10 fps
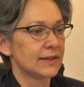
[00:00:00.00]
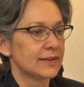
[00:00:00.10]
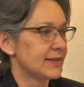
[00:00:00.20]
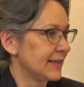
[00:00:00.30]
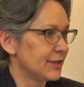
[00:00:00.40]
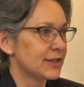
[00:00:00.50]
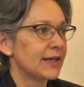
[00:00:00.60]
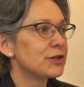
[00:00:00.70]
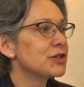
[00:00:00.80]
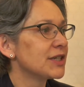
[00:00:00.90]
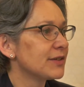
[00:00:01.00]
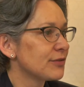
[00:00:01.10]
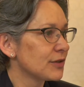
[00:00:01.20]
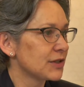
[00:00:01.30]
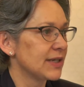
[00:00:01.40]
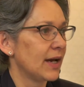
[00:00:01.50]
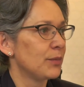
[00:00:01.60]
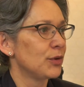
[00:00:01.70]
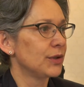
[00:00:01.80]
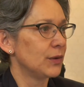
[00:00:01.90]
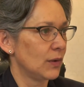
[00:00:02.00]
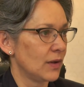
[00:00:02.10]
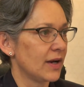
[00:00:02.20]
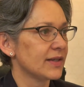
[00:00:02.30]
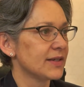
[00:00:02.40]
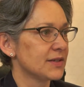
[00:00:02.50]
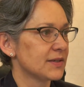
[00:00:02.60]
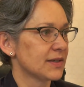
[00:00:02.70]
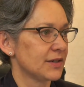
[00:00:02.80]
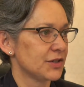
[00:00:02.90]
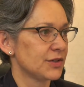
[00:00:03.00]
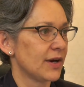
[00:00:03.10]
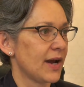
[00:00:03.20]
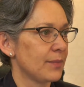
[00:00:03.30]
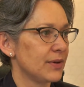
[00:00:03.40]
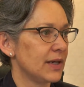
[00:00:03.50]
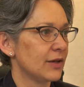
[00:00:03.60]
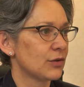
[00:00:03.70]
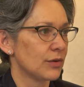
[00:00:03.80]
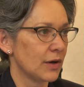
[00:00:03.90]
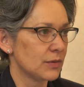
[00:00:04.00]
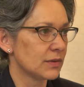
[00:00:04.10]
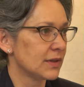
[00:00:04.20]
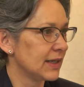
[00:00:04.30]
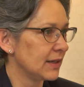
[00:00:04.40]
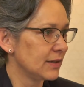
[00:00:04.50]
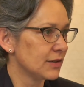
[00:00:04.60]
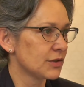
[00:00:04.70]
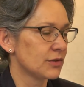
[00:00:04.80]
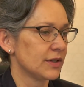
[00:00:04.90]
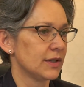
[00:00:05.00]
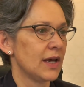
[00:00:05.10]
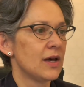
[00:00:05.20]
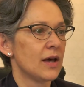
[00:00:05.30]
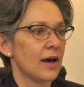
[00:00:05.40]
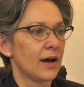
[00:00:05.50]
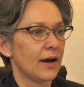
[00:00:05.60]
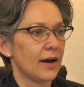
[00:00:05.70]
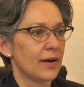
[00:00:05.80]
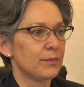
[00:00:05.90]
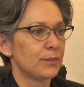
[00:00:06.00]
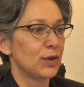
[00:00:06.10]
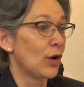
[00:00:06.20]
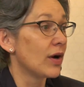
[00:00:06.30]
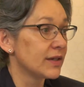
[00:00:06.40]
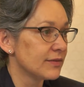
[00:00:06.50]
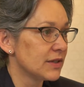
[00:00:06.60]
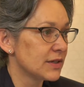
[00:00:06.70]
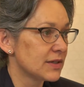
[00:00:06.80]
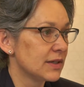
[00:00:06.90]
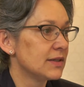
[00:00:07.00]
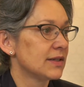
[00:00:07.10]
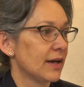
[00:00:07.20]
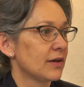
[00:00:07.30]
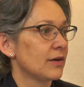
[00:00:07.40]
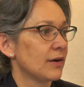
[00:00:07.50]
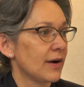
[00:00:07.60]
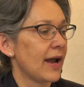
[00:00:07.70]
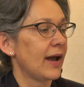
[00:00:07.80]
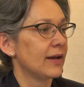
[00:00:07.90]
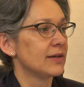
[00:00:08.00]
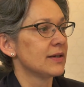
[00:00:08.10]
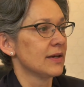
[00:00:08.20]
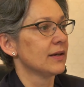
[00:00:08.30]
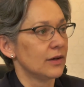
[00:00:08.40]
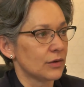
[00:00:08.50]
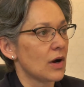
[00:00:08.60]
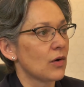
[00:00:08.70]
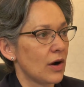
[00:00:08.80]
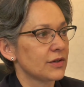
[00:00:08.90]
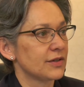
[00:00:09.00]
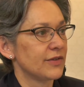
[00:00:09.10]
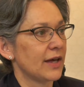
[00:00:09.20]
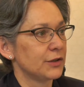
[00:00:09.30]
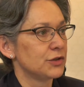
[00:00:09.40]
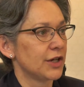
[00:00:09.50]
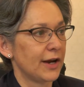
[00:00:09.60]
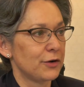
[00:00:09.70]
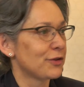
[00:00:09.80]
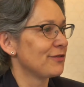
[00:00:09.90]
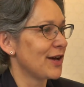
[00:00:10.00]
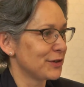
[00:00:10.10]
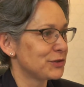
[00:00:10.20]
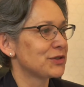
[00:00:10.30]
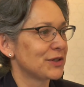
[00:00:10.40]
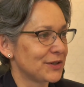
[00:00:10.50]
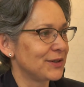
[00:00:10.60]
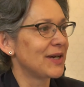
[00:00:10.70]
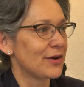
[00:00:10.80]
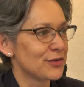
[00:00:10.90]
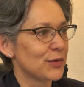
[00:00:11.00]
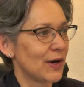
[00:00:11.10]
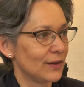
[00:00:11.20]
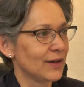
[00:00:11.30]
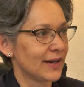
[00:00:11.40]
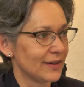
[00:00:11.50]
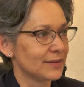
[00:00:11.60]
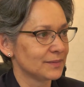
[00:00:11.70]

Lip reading: seed synergy, for example. A lot of these discussions are happening throughout the industry, beyond even the seed sector, and across the value chain or the value circle, however you want to look at it.